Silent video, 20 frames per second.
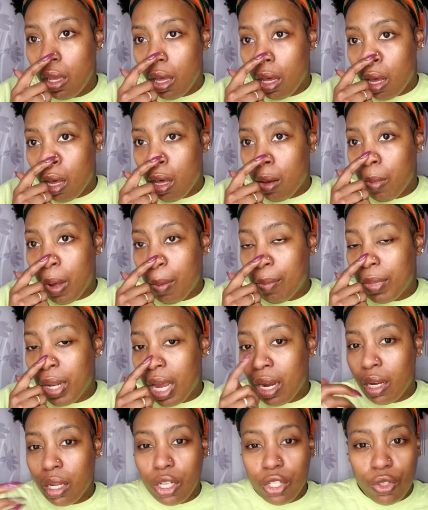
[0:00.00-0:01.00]
Um, I'm
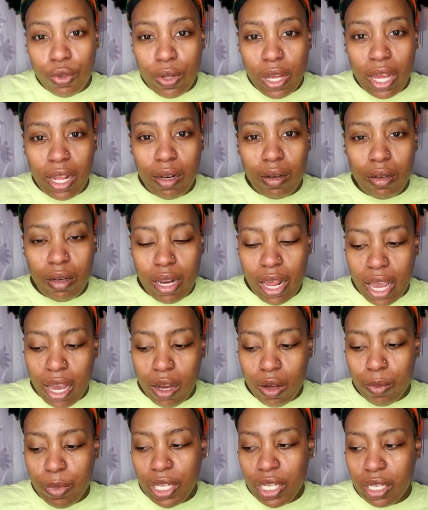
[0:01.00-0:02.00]
not going to do that
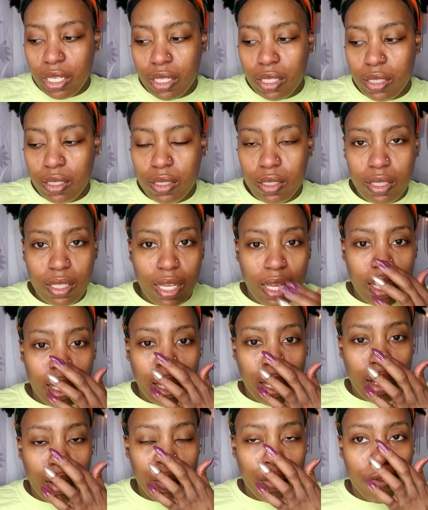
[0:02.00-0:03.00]
now because
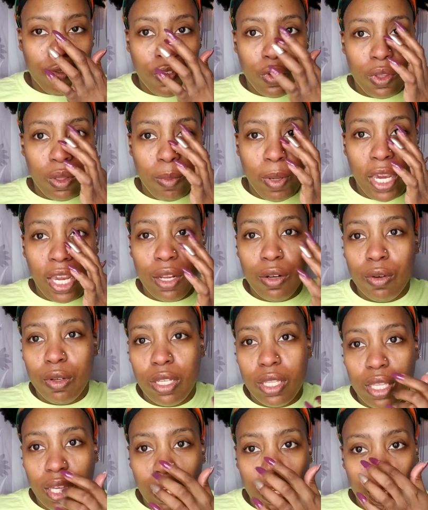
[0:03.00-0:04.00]
I don't feel the pain or
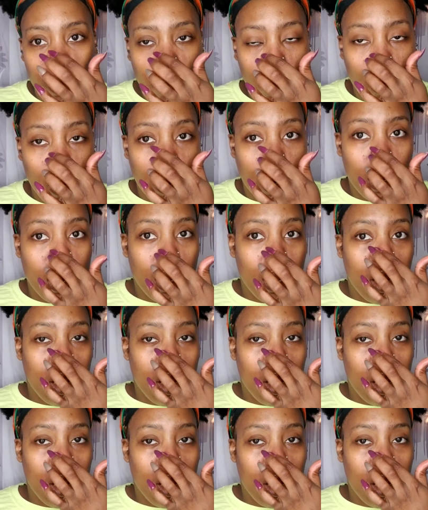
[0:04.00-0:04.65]
anything anymore.